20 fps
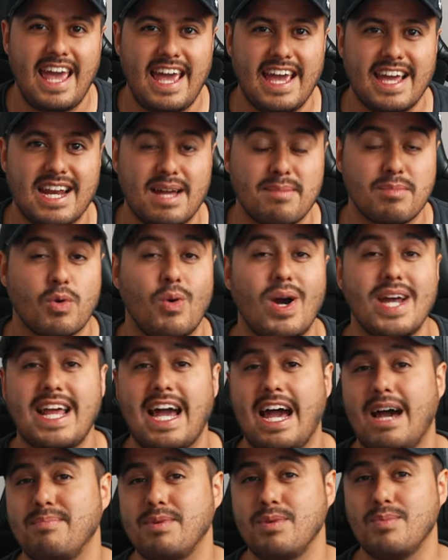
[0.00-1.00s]
and I'm quite
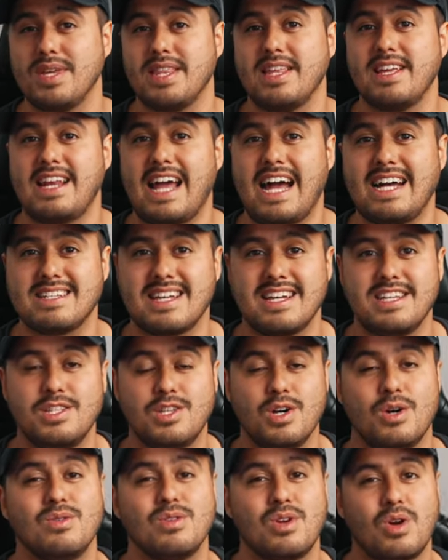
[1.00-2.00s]
happy with it as I
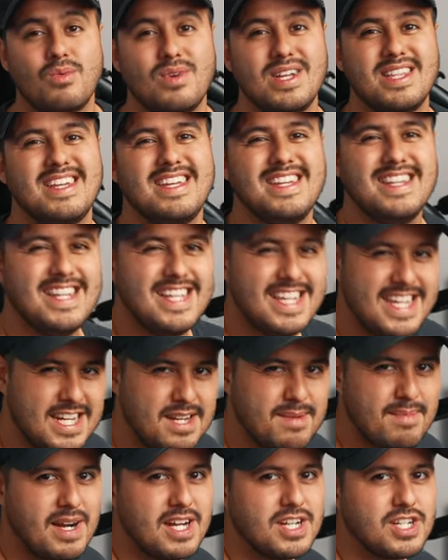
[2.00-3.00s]
don't really
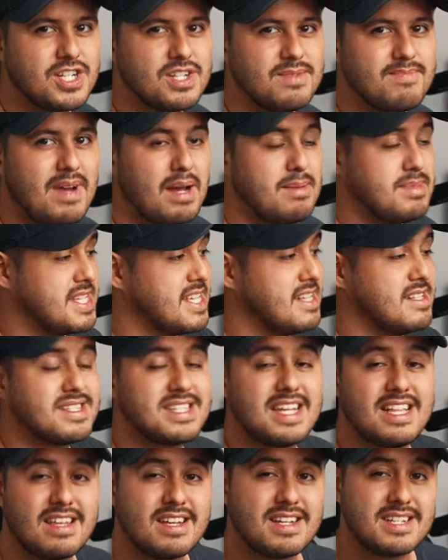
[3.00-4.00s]
need much. I'm still
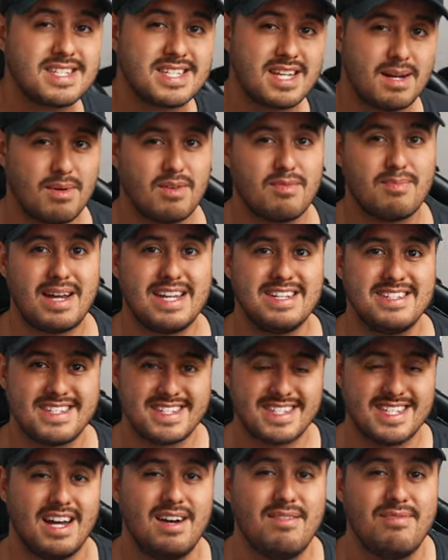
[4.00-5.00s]
selling some of my
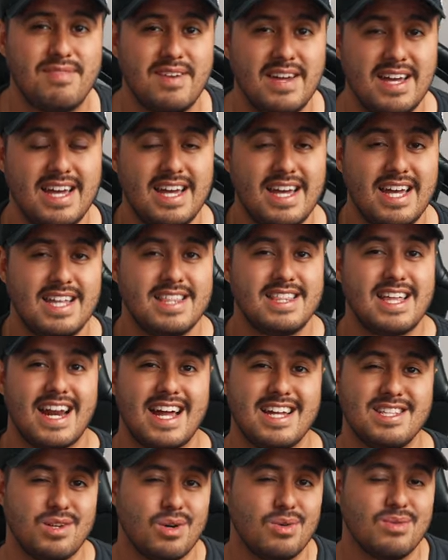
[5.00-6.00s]
stuff that
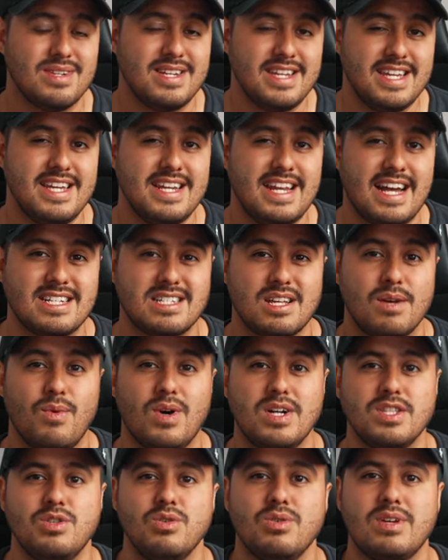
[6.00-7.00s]
I don't need as I
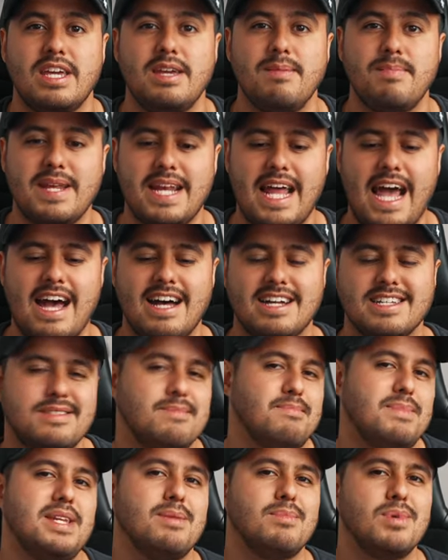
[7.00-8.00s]
want to keep it as
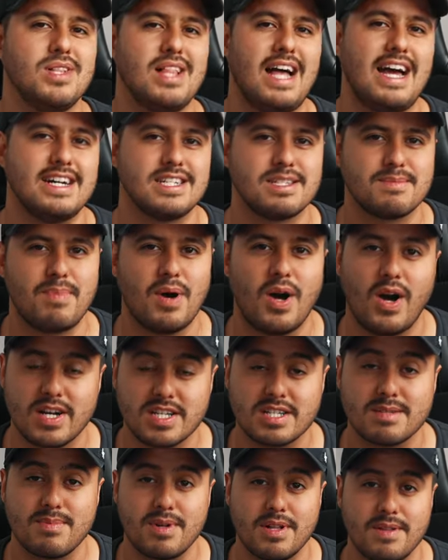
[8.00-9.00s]
minimal as
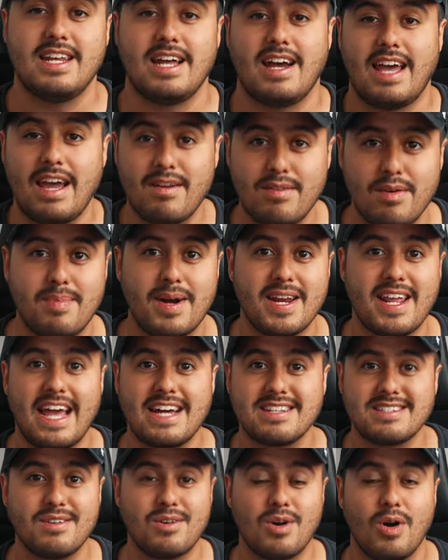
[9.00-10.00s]
possible. Now everybody
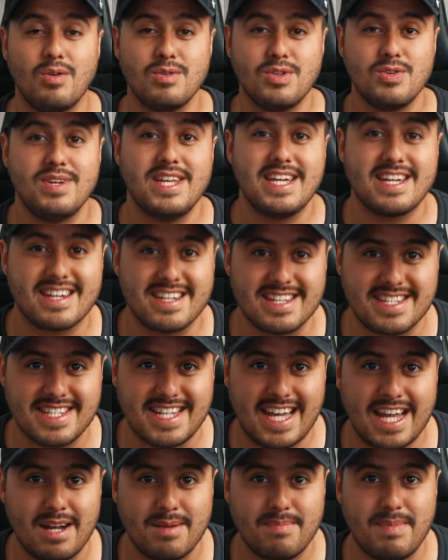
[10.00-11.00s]
has their own unique
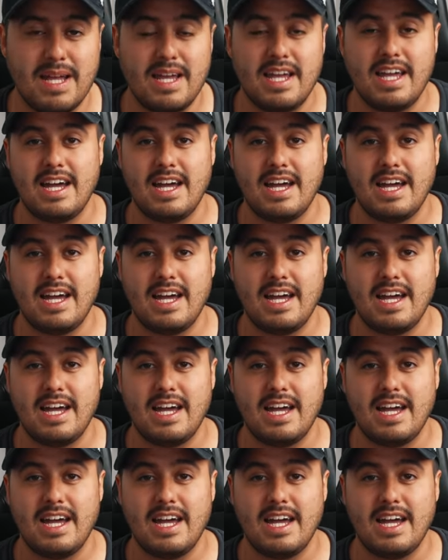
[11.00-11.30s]
setup